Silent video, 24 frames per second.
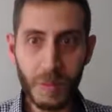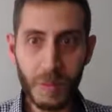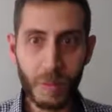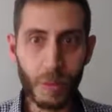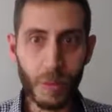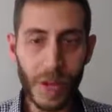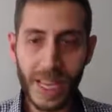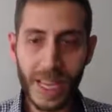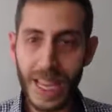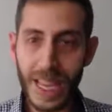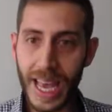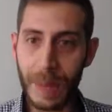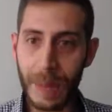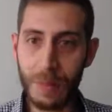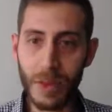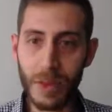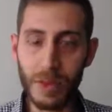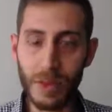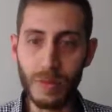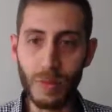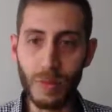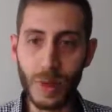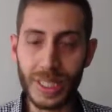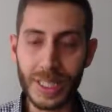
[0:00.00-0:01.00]
recap
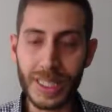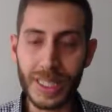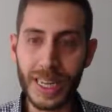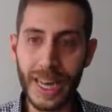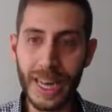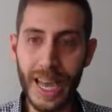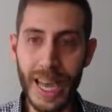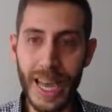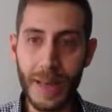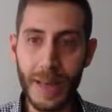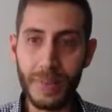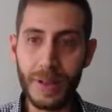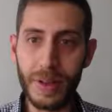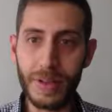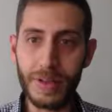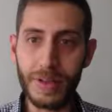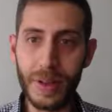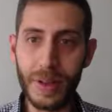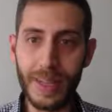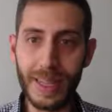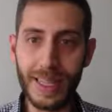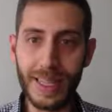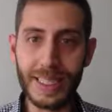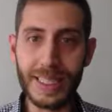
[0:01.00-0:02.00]
of what's going to happen
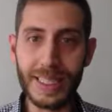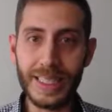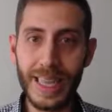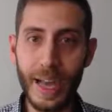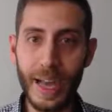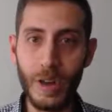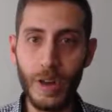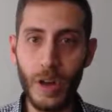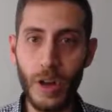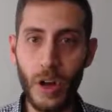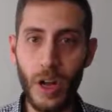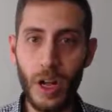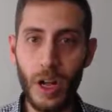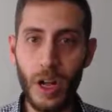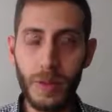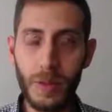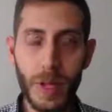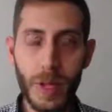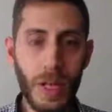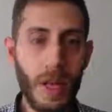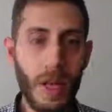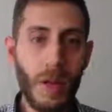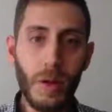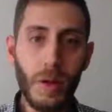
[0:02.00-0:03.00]
in this town
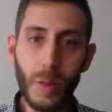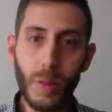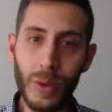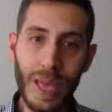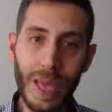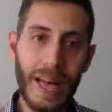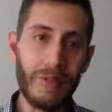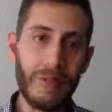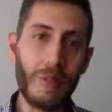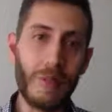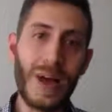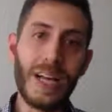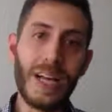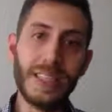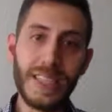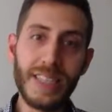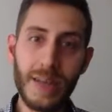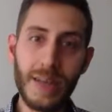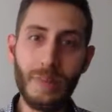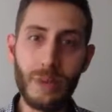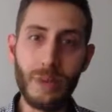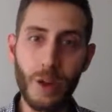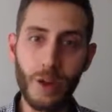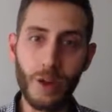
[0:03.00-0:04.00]
hall. We have about 10
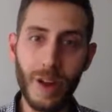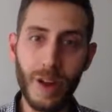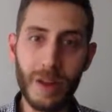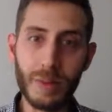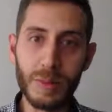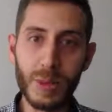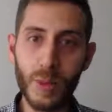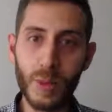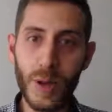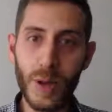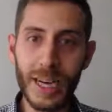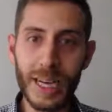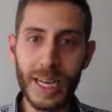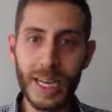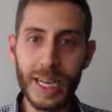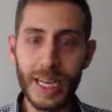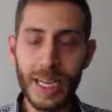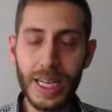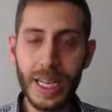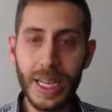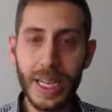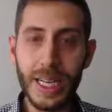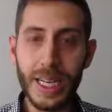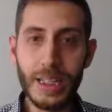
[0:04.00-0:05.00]
programs we want to
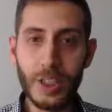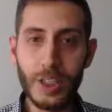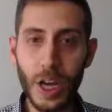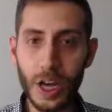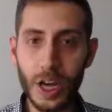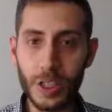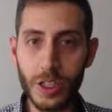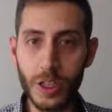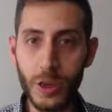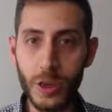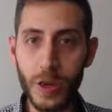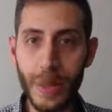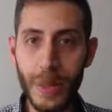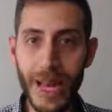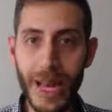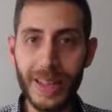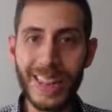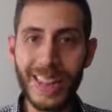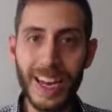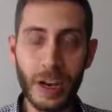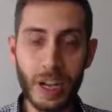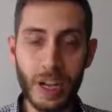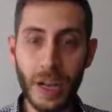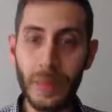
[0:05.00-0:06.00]
talk to you about
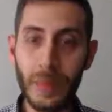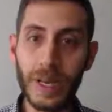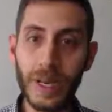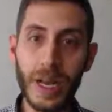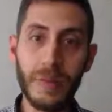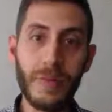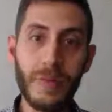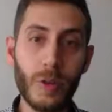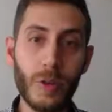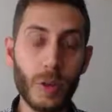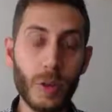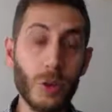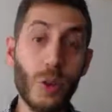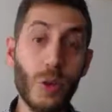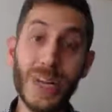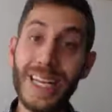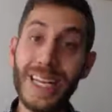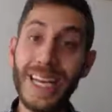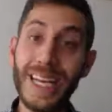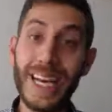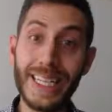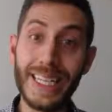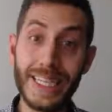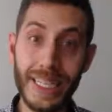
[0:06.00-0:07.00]
that are coming up for
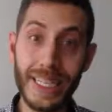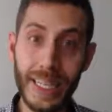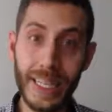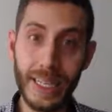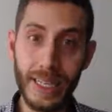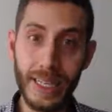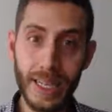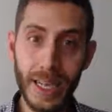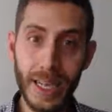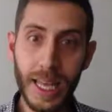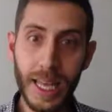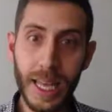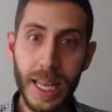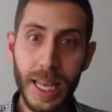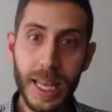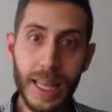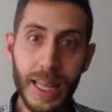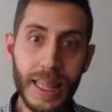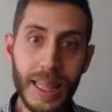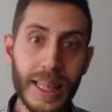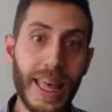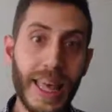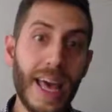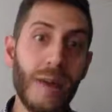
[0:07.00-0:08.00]
2019.
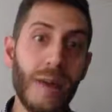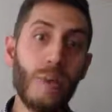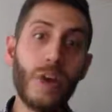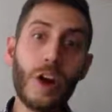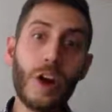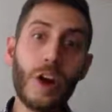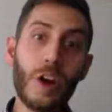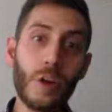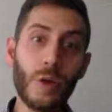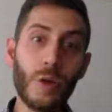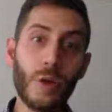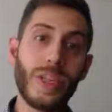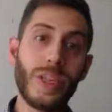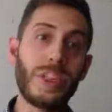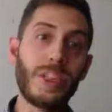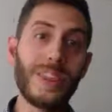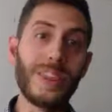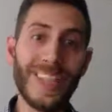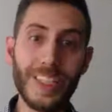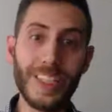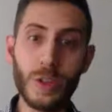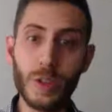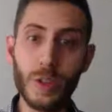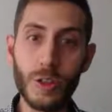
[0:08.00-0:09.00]
Then we are going to
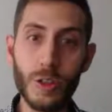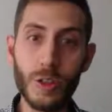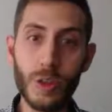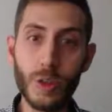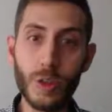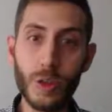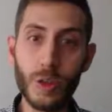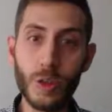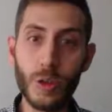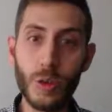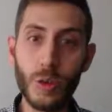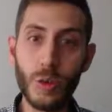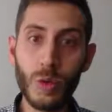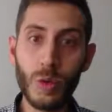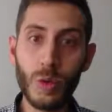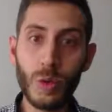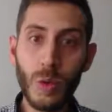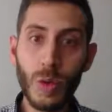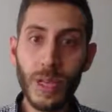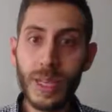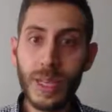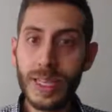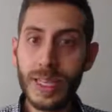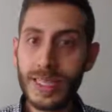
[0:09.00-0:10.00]
introduce 2
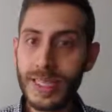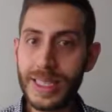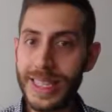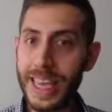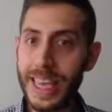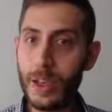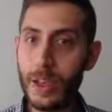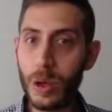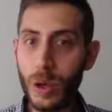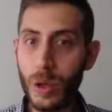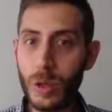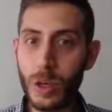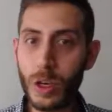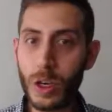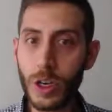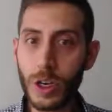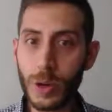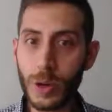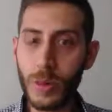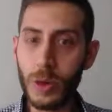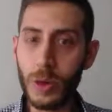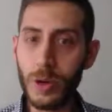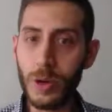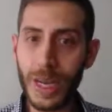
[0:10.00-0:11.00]
stakeholder
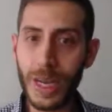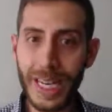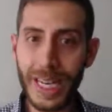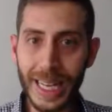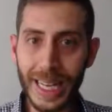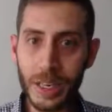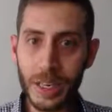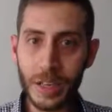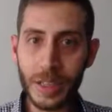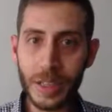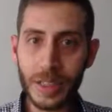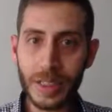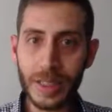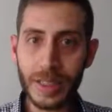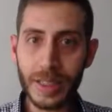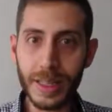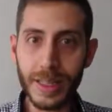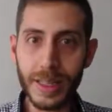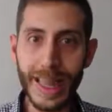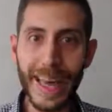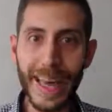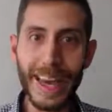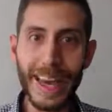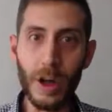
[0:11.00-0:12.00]
community leaders
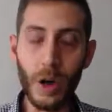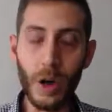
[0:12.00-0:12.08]
that